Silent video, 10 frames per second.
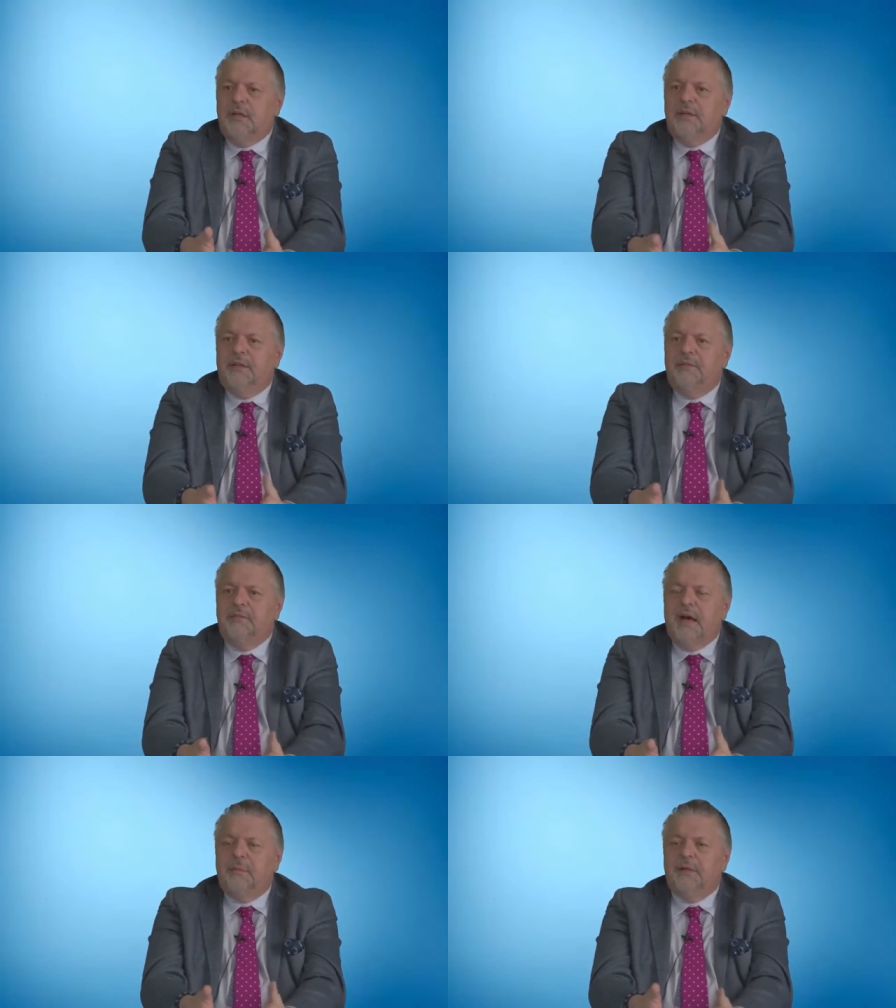the
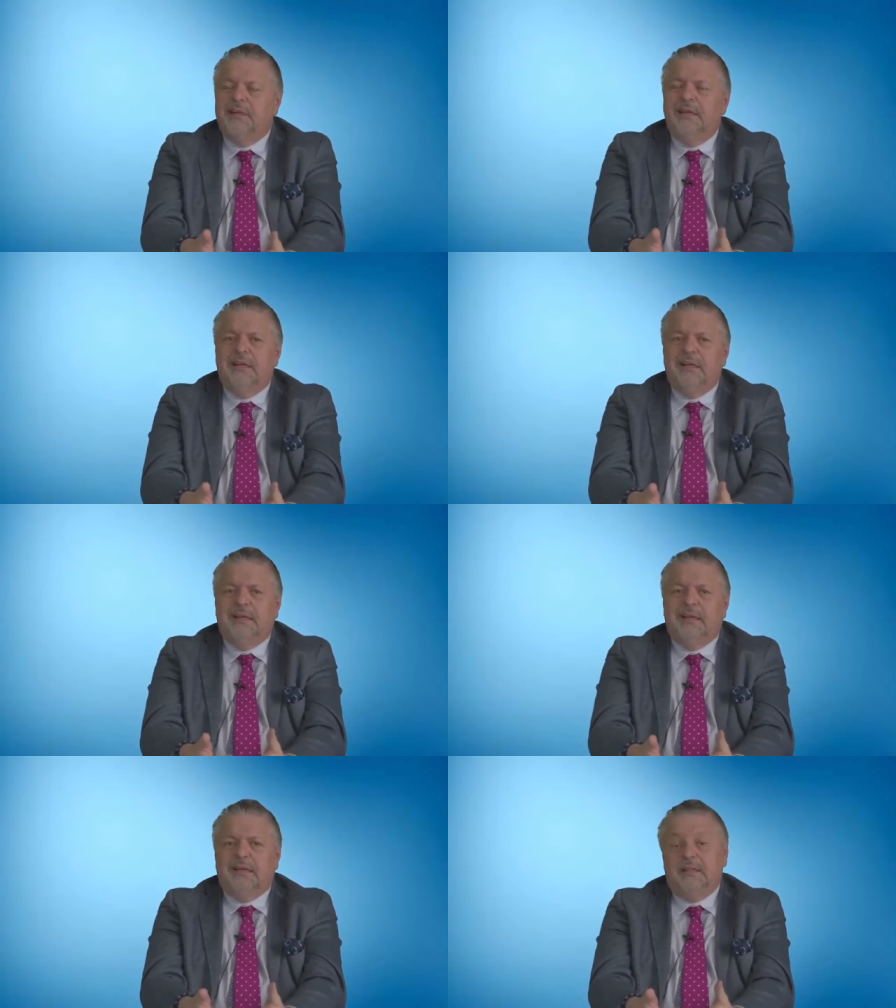family,
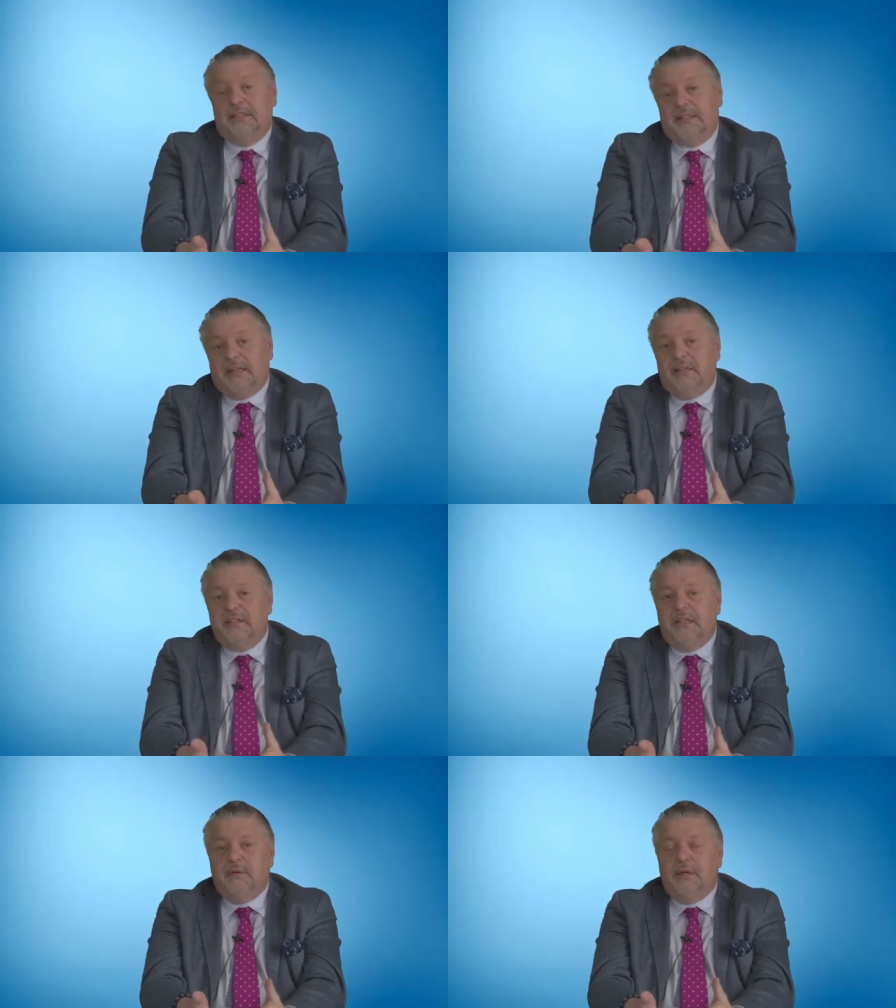the second
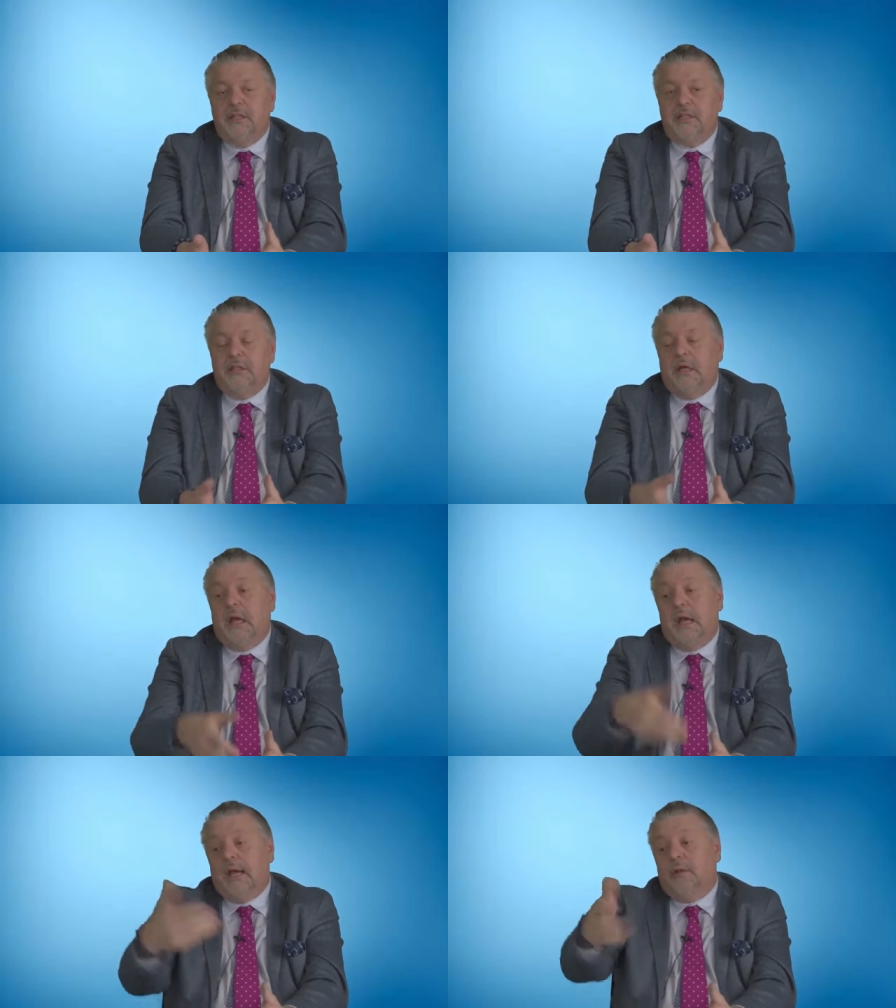
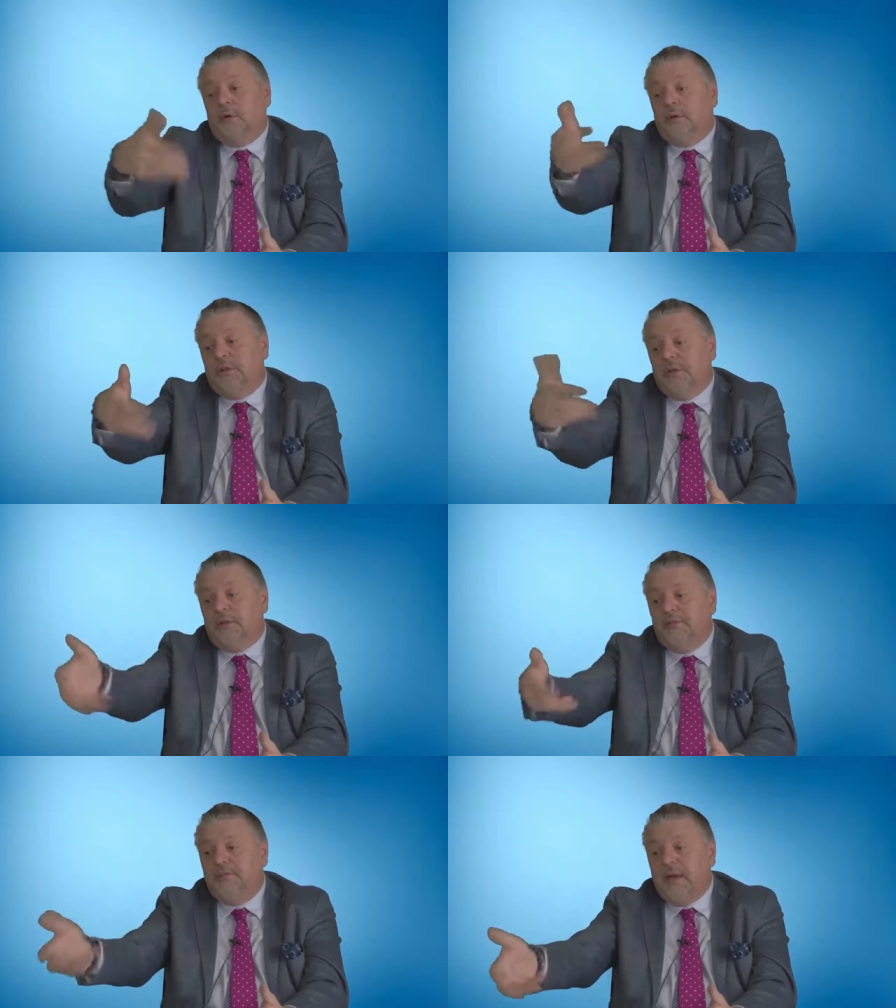generation, and all the
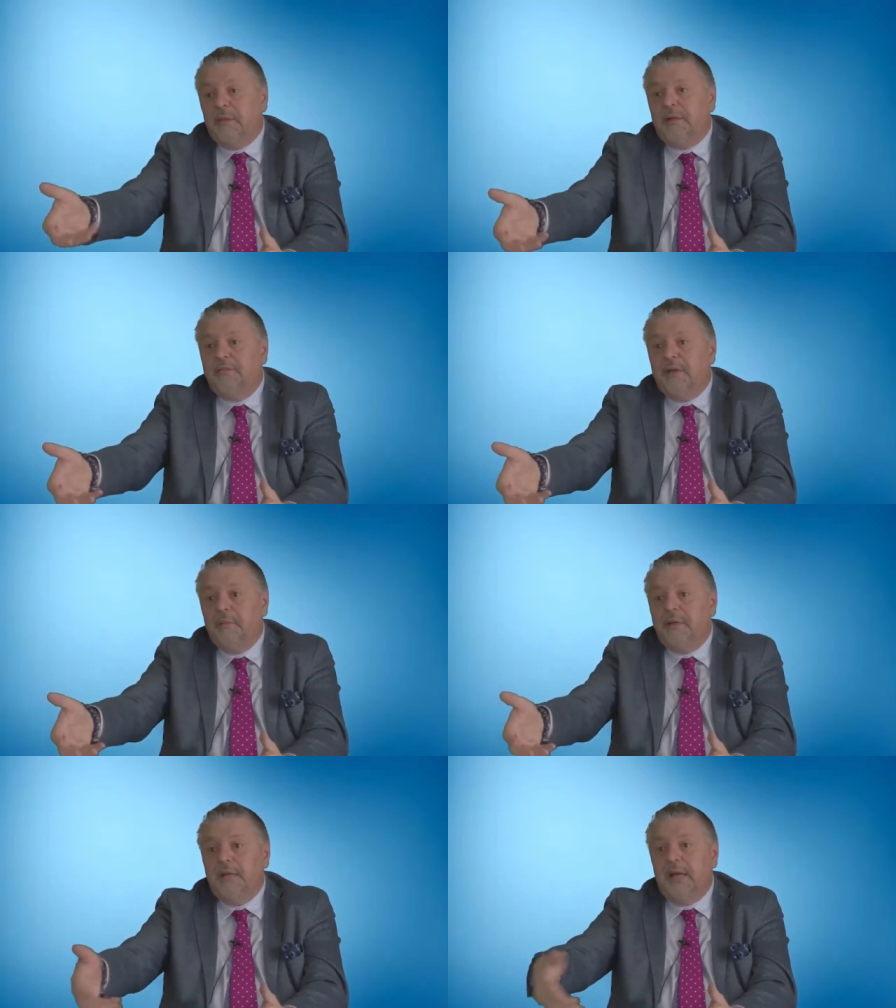non-family
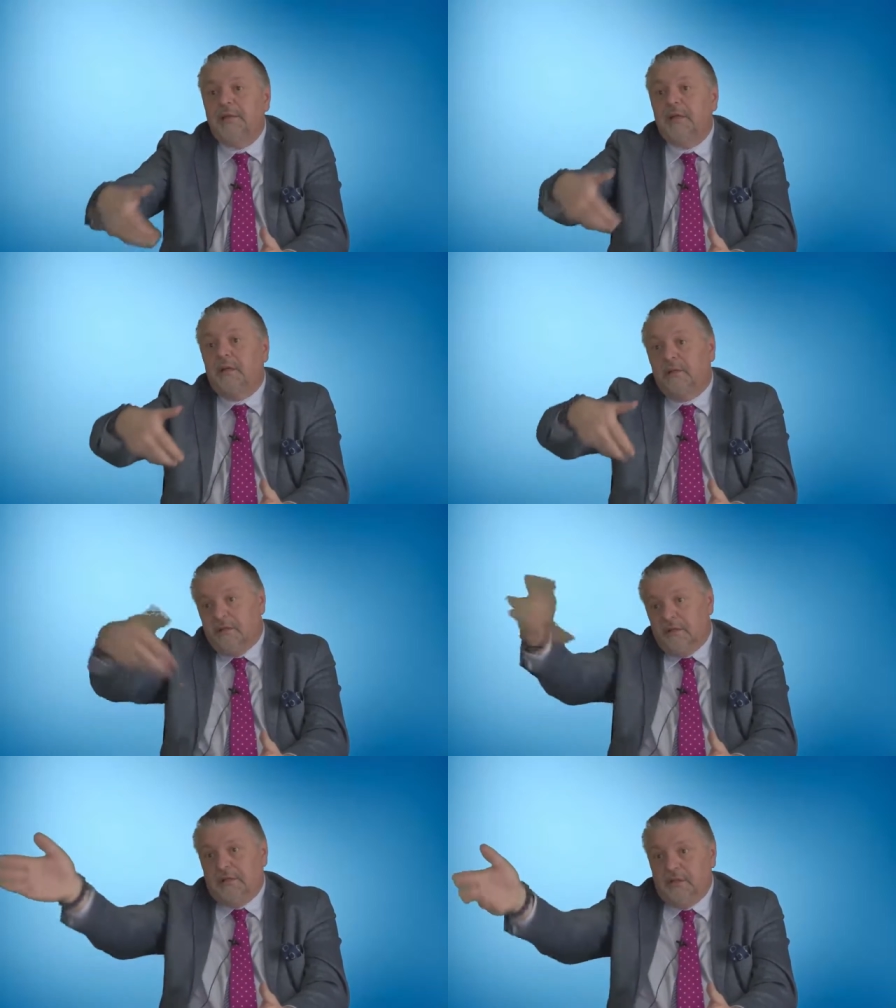family and the,
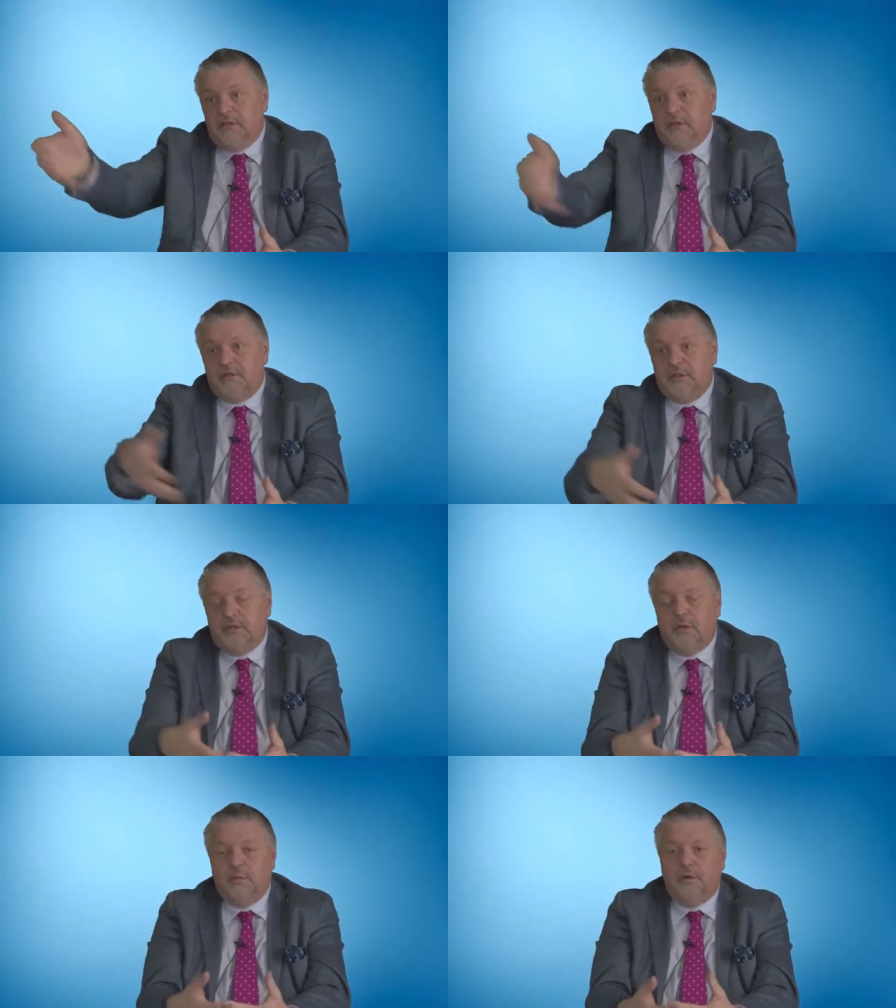and the just the
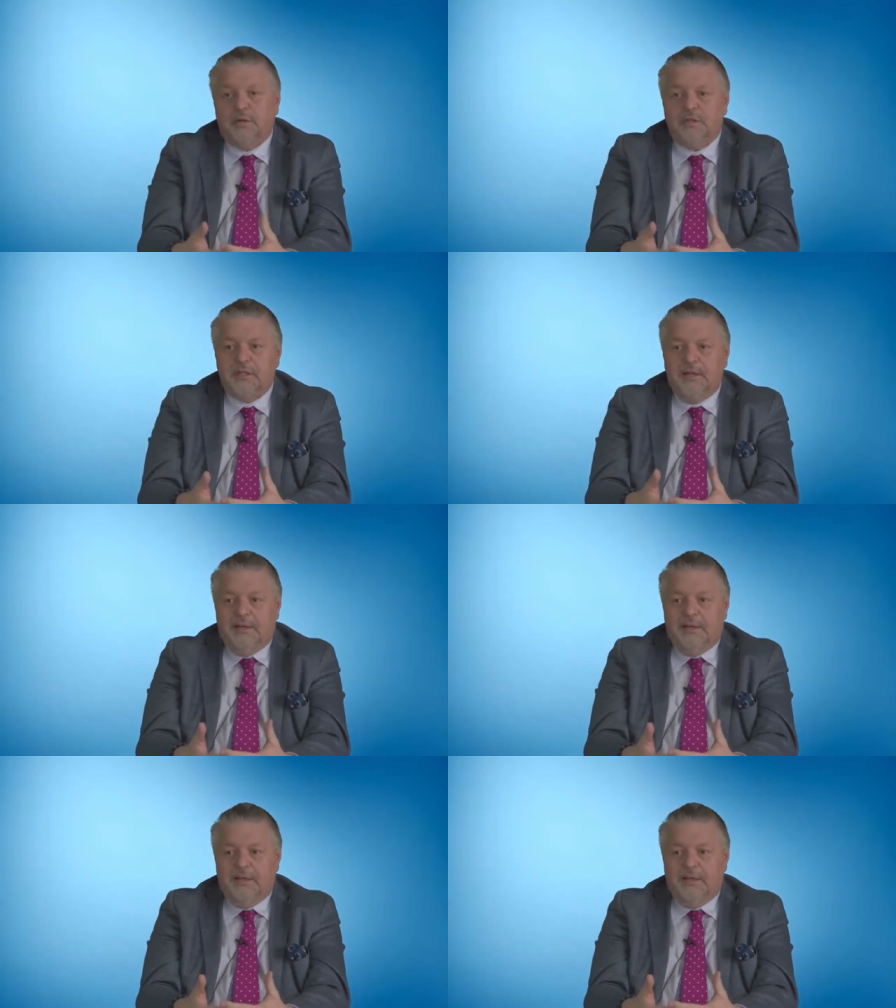co-workers.